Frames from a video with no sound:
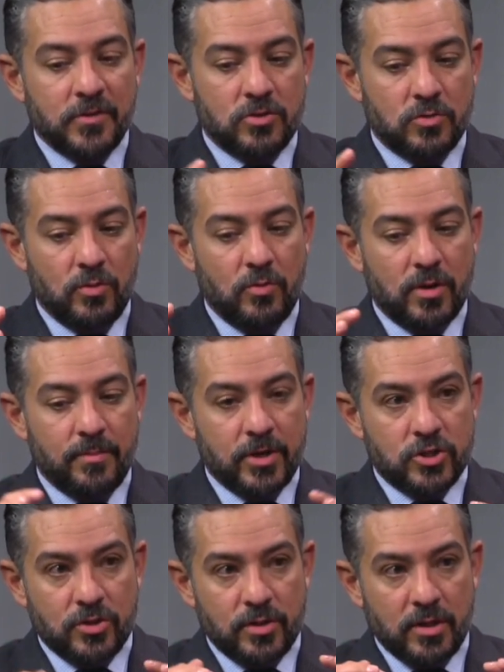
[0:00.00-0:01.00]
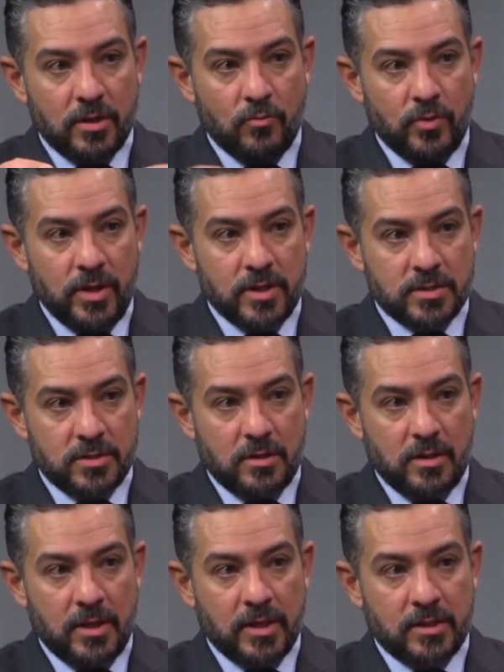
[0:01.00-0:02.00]
So we want to make sure that we as
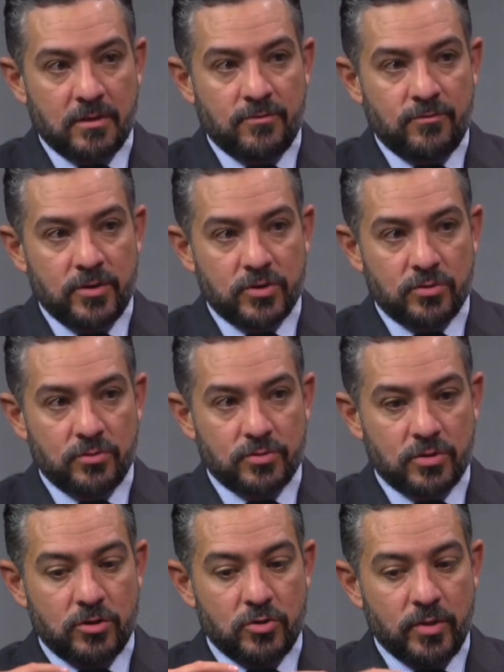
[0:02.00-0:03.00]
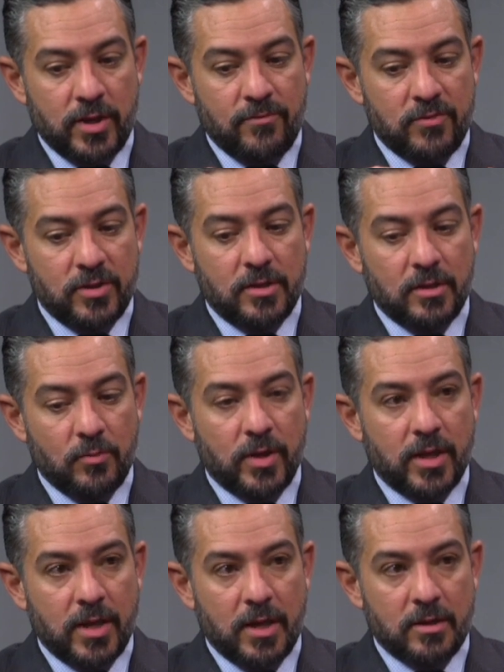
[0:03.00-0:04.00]
elected officials are doing everything that we
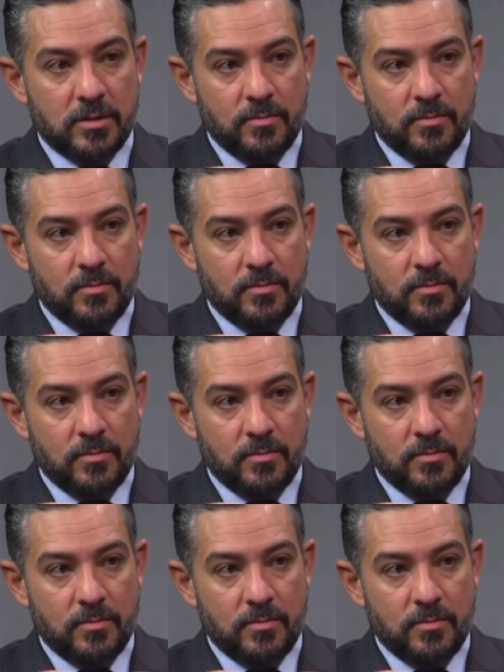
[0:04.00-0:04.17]
can